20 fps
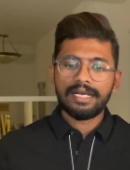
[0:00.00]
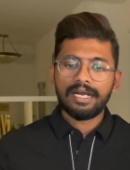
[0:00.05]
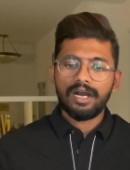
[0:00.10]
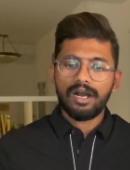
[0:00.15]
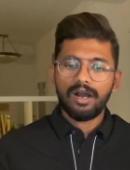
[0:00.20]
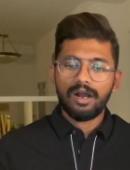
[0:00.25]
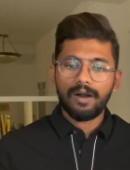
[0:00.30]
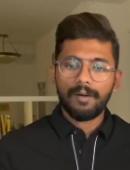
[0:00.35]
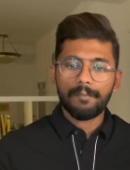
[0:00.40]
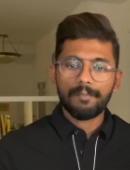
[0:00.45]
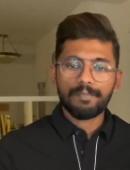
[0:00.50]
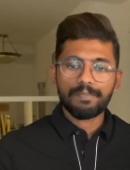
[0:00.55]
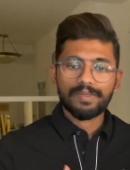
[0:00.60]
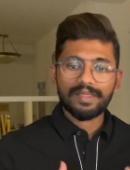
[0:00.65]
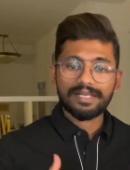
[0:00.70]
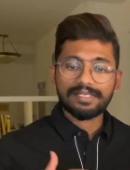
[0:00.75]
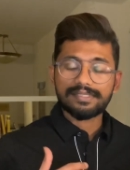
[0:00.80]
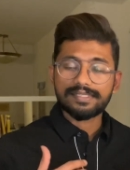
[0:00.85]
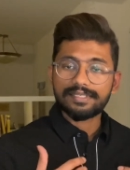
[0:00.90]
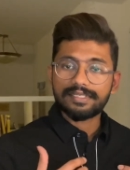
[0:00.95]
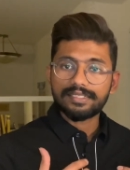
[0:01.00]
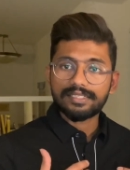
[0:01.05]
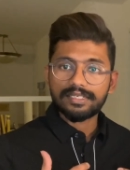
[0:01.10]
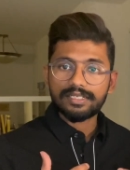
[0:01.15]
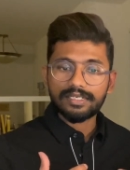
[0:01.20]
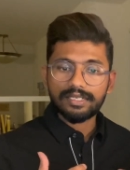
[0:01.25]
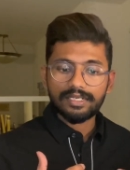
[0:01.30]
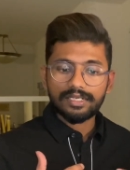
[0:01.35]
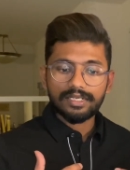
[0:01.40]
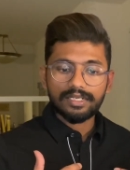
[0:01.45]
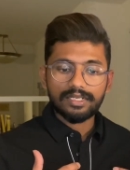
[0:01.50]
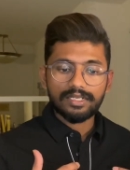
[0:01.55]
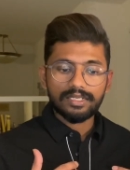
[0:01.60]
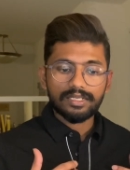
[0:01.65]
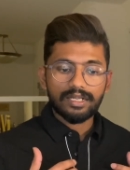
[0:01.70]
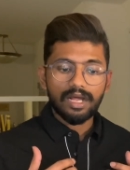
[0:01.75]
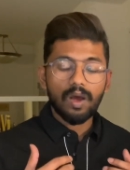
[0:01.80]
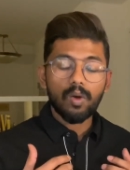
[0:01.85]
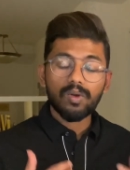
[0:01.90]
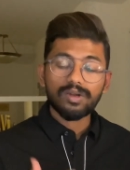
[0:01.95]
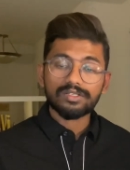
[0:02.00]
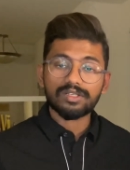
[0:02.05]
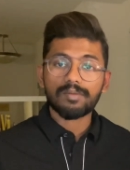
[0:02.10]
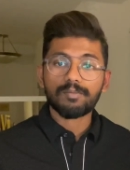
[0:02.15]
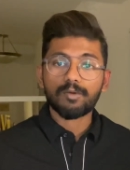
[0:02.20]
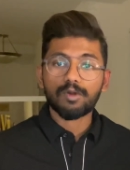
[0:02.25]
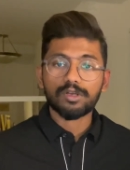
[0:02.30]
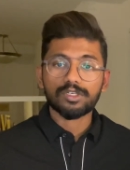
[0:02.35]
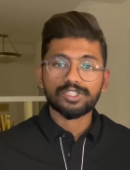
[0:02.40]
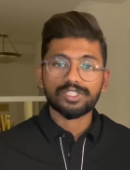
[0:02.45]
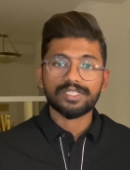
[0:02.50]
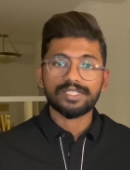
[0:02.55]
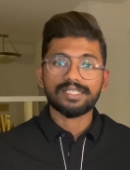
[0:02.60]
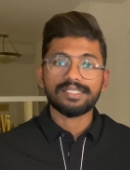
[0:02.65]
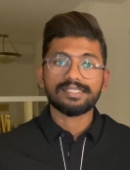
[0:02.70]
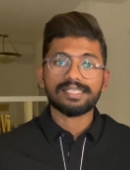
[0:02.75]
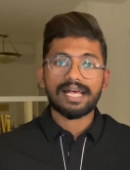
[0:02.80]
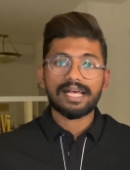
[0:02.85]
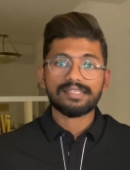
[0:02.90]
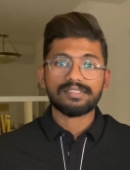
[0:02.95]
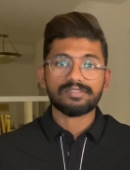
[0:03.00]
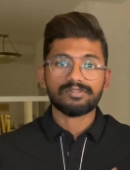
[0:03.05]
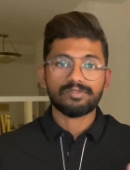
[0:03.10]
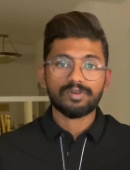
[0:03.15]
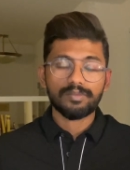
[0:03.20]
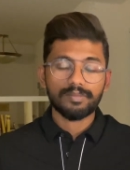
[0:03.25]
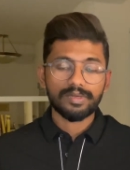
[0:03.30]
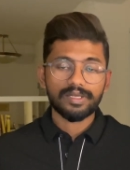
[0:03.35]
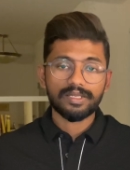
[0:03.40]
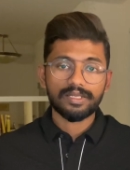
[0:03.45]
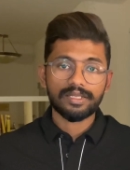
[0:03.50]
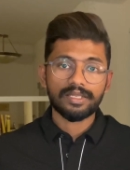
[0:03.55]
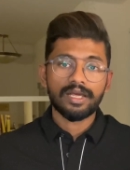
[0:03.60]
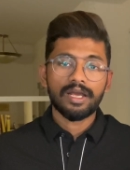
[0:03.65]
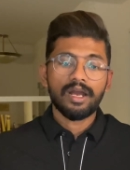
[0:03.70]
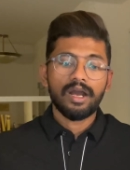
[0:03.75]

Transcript: how are the opportunities as women?